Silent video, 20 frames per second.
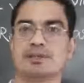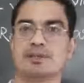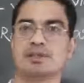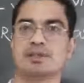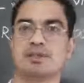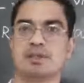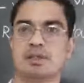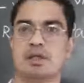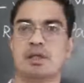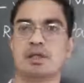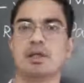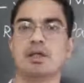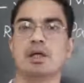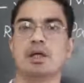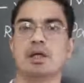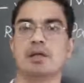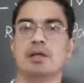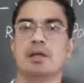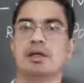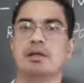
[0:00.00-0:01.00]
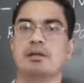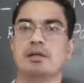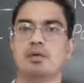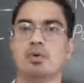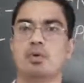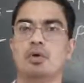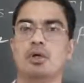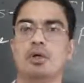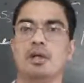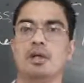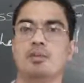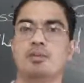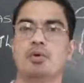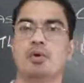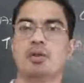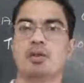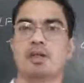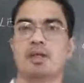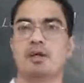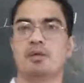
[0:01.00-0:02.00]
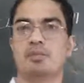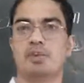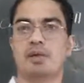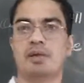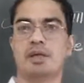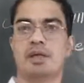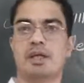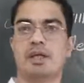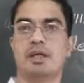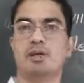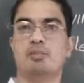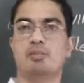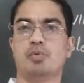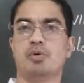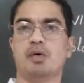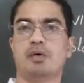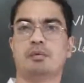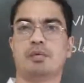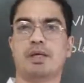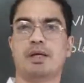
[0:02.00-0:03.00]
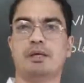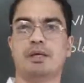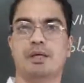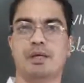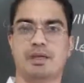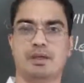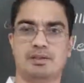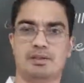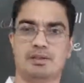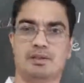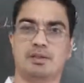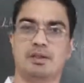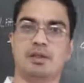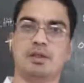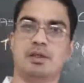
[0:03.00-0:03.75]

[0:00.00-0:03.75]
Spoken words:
necessary that only political party can put up candidates.